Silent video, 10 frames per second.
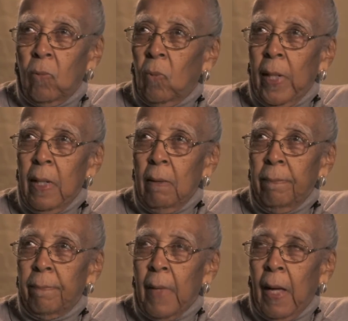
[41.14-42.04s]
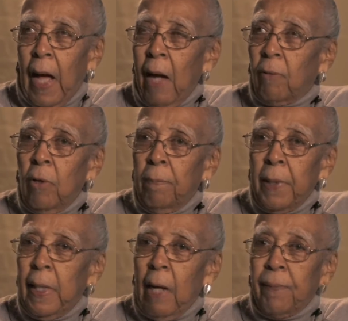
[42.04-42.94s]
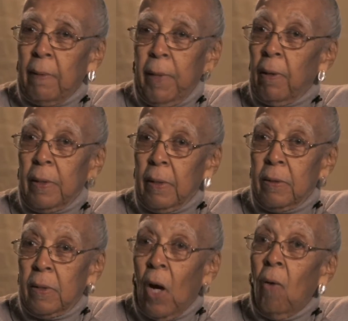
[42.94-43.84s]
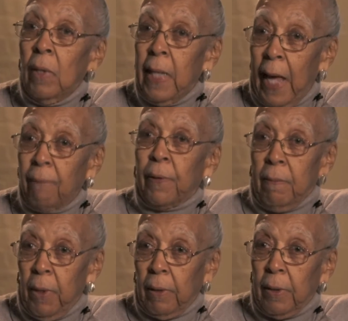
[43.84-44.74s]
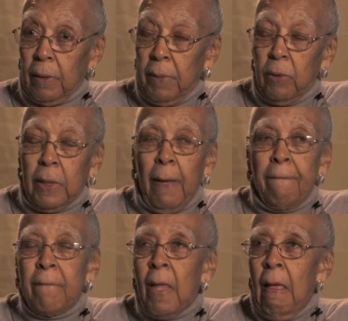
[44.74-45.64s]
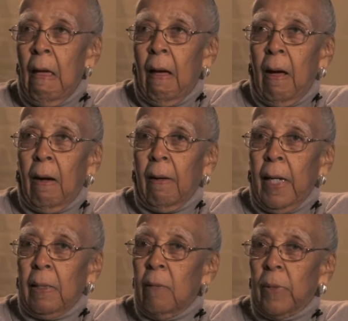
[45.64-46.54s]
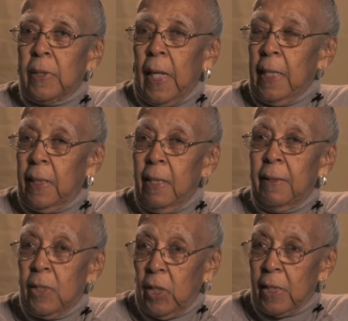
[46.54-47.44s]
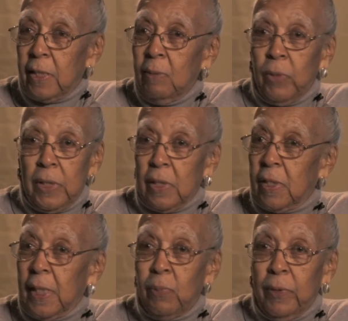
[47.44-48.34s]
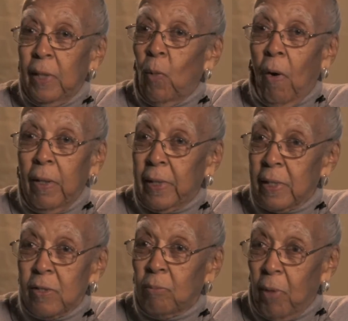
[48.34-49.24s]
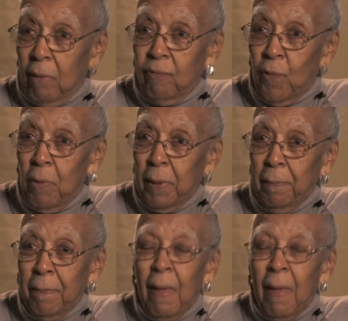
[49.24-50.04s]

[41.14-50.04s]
Well, I grew up in an African-American, totally African-American community. And it was 18th and Chestnut, which is just within walking distance of Brown-Forman.